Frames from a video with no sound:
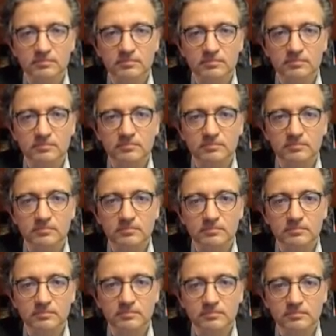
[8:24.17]

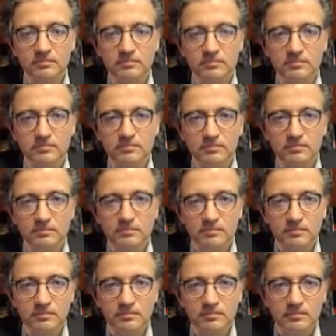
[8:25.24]

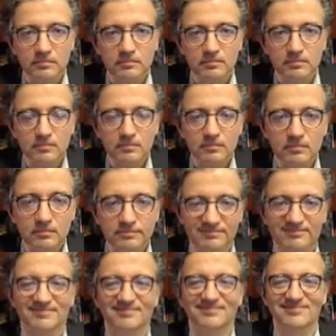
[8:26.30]

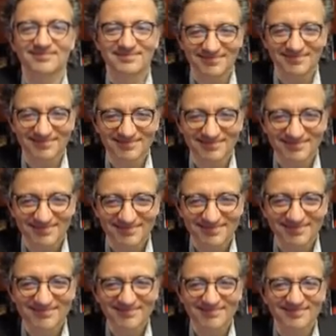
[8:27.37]

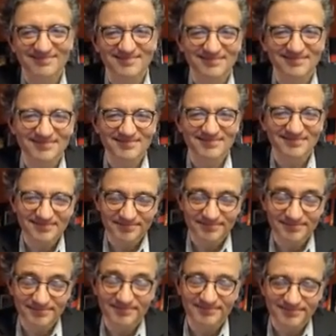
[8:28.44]

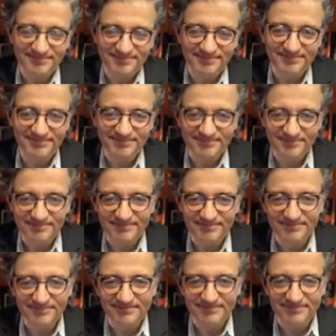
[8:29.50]

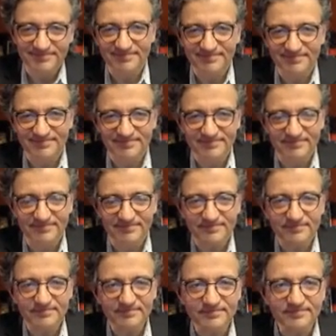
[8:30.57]

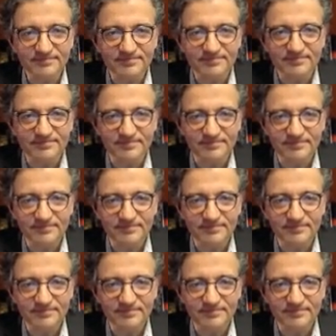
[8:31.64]
[no speech]